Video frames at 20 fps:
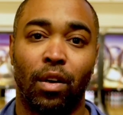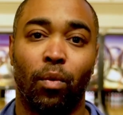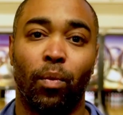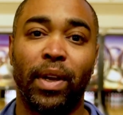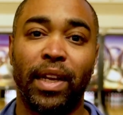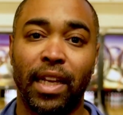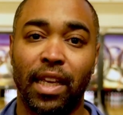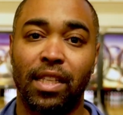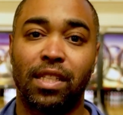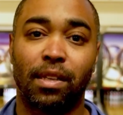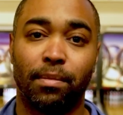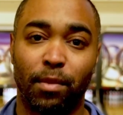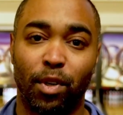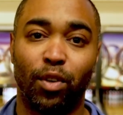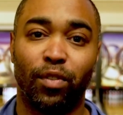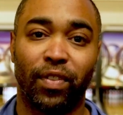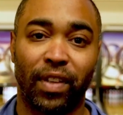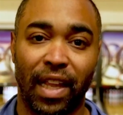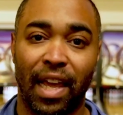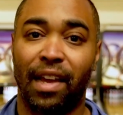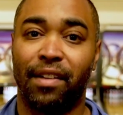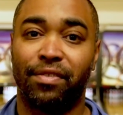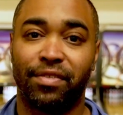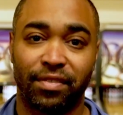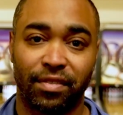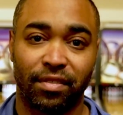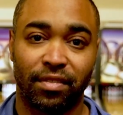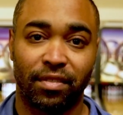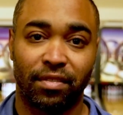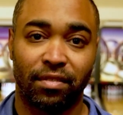we need to move left,
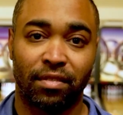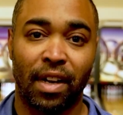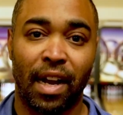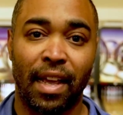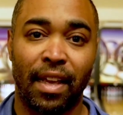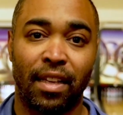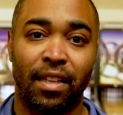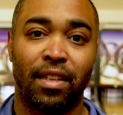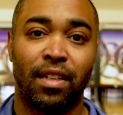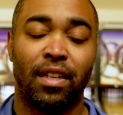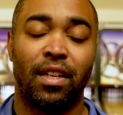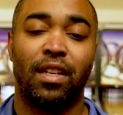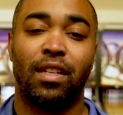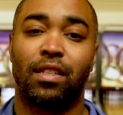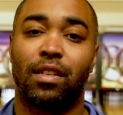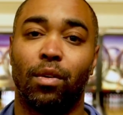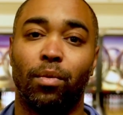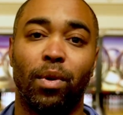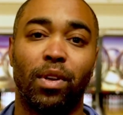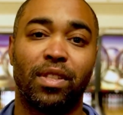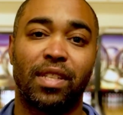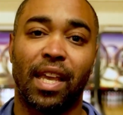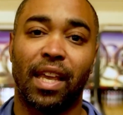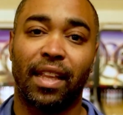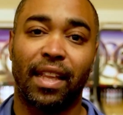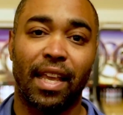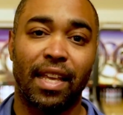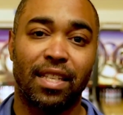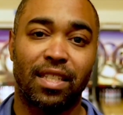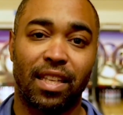right? So we'll
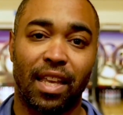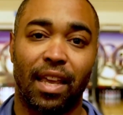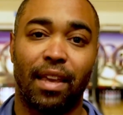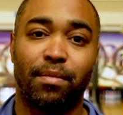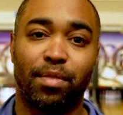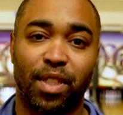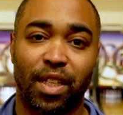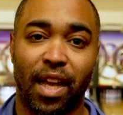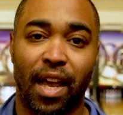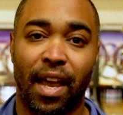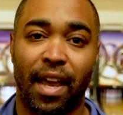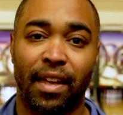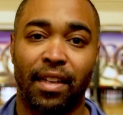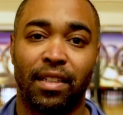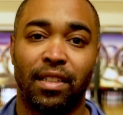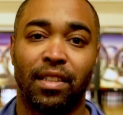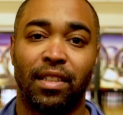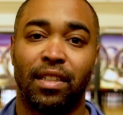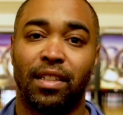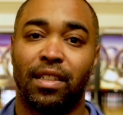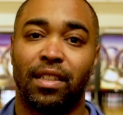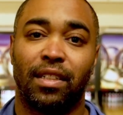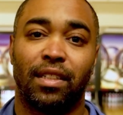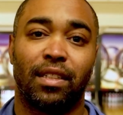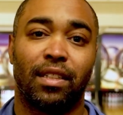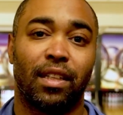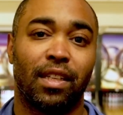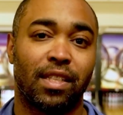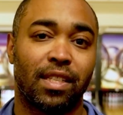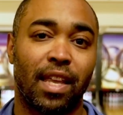take that same shot,
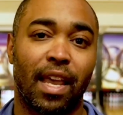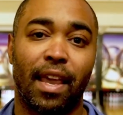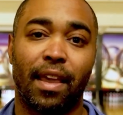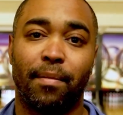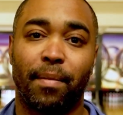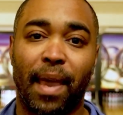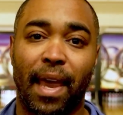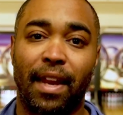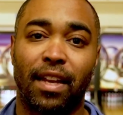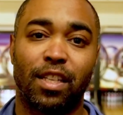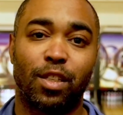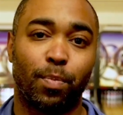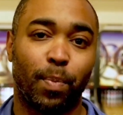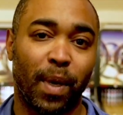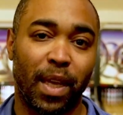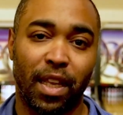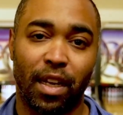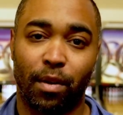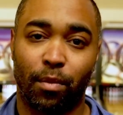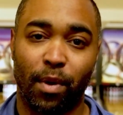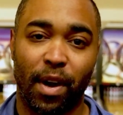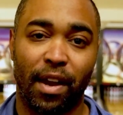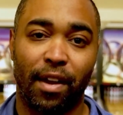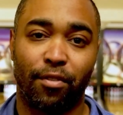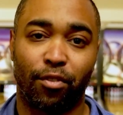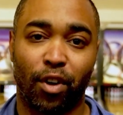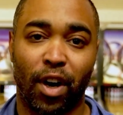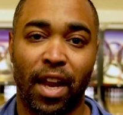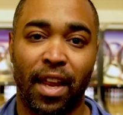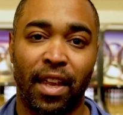the same kind of speed and
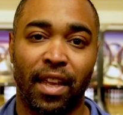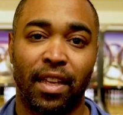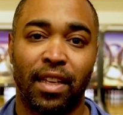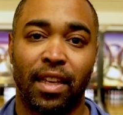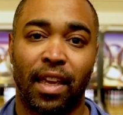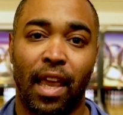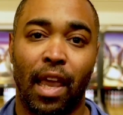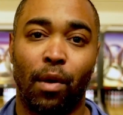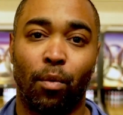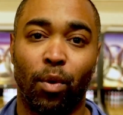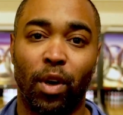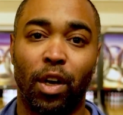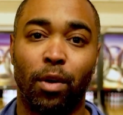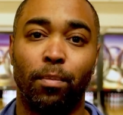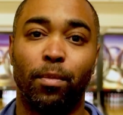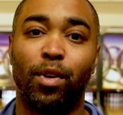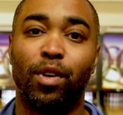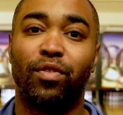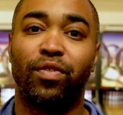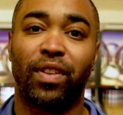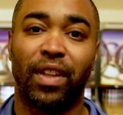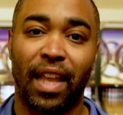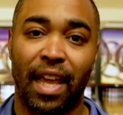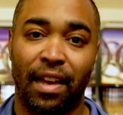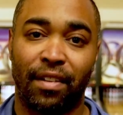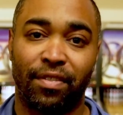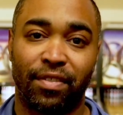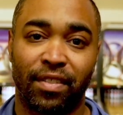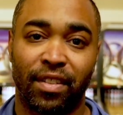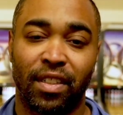rev rate, and we'll move
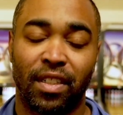left.